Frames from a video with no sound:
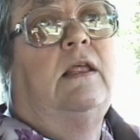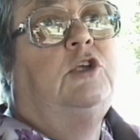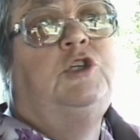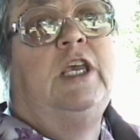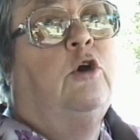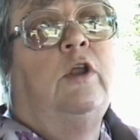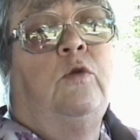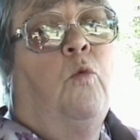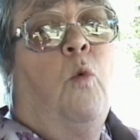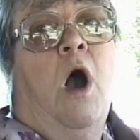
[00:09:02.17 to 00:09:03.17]
she
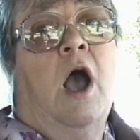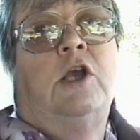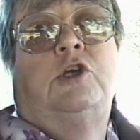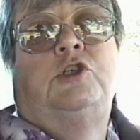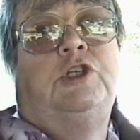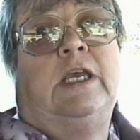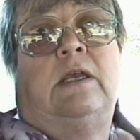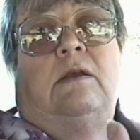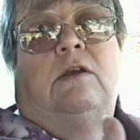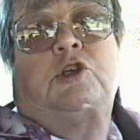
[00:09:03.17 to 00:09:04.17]
couldn't walk,
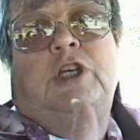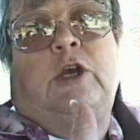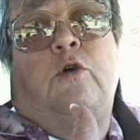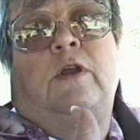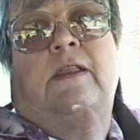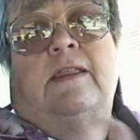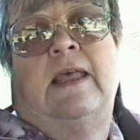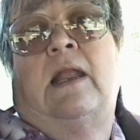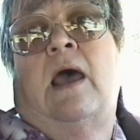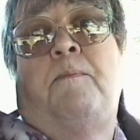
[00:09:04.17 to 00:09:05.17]
she couldn't
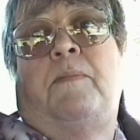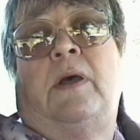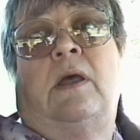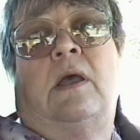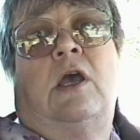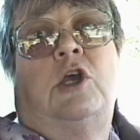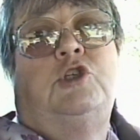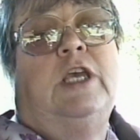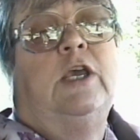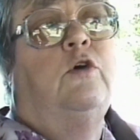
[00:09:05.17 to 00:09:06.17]
sit up,
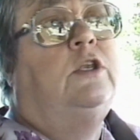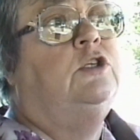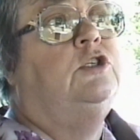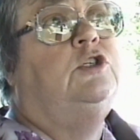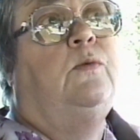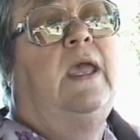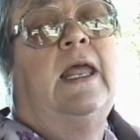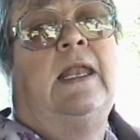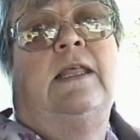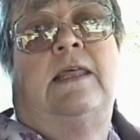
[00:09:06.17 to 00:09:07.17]
she couldn't do
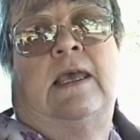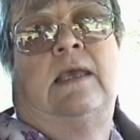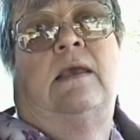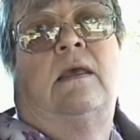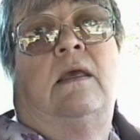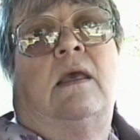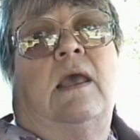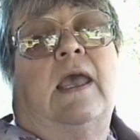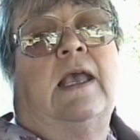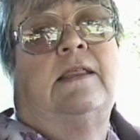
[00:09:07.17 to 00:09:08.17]
anything
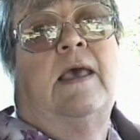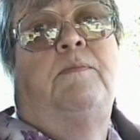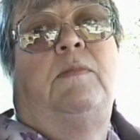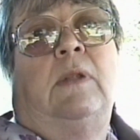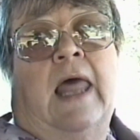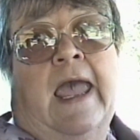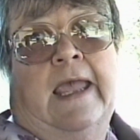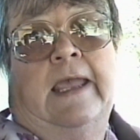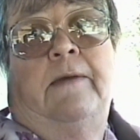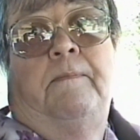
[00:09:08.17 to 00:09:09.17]
except
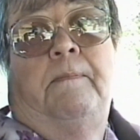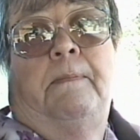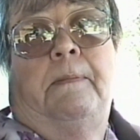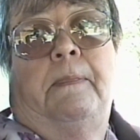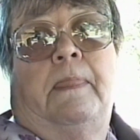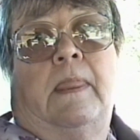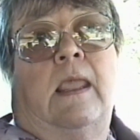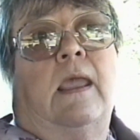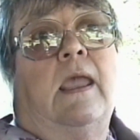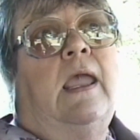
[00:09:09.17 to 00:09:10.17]
lay.
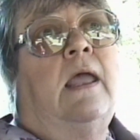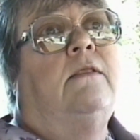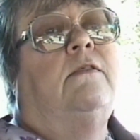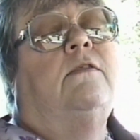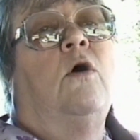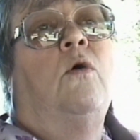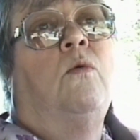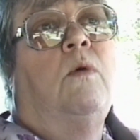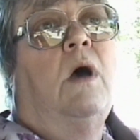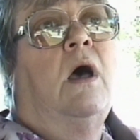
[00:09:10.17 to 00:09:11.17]
And
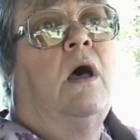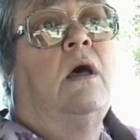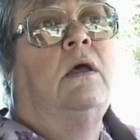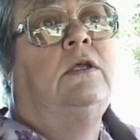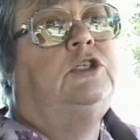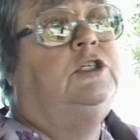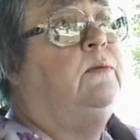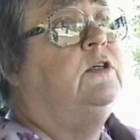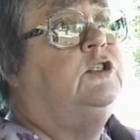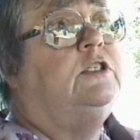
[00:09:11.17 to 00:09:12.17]
so she
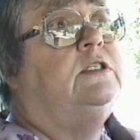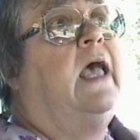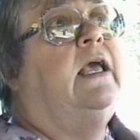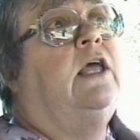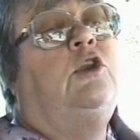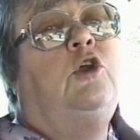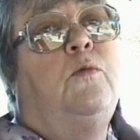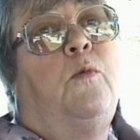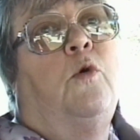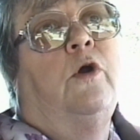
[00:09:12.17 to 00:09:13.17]
was just like a
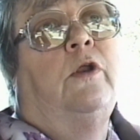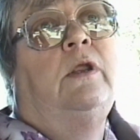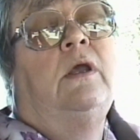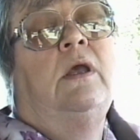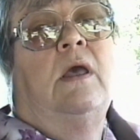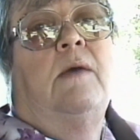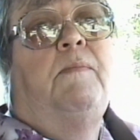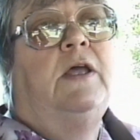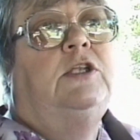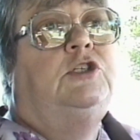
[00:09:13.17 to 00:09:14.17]
newborn,
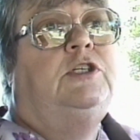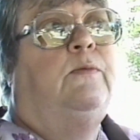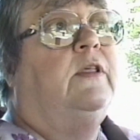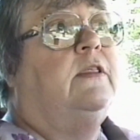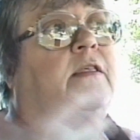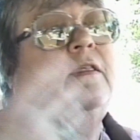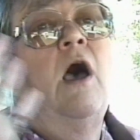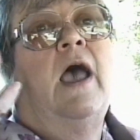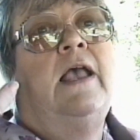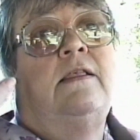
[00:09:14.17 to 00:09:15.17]
but she was the
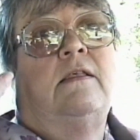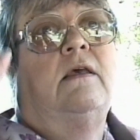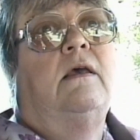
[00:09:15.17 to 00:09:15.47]
size